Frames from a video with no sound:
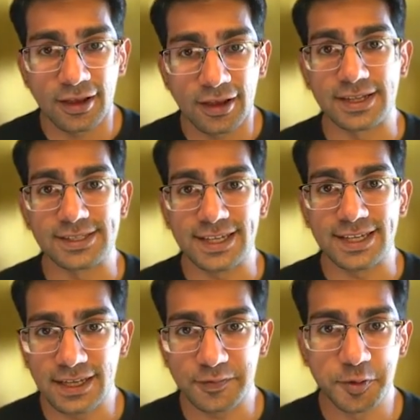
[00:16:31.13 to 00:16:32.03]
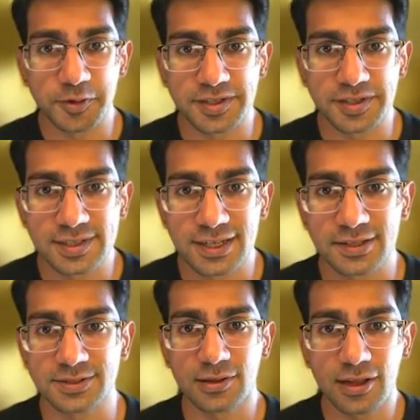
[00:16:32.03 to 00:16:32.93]
All right. And of course,
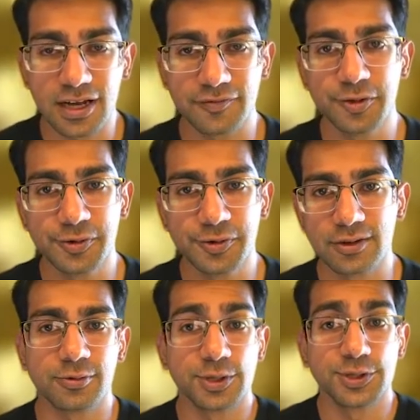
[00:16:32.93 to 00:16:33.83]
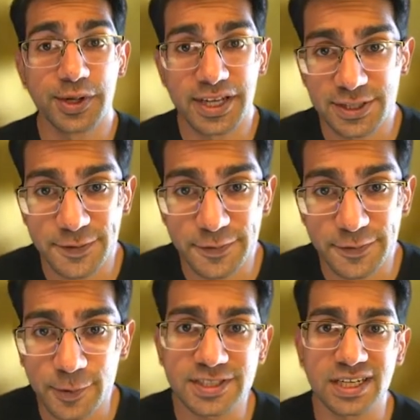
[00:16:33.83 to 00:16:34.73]
there's a lot of you here who are joining us for the
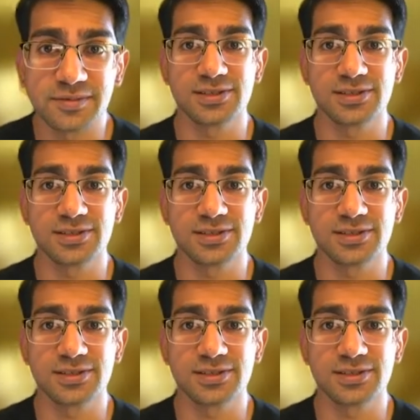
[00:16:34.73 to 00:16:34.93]
first time.